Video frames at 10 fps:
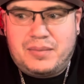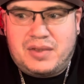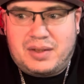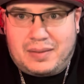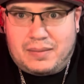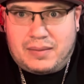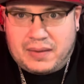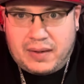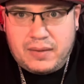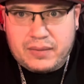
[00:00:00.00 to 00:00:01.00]
do they, do
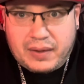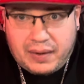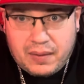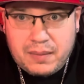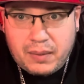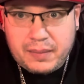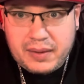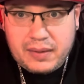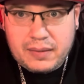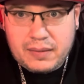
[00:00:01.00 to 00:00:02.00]
they even care about me?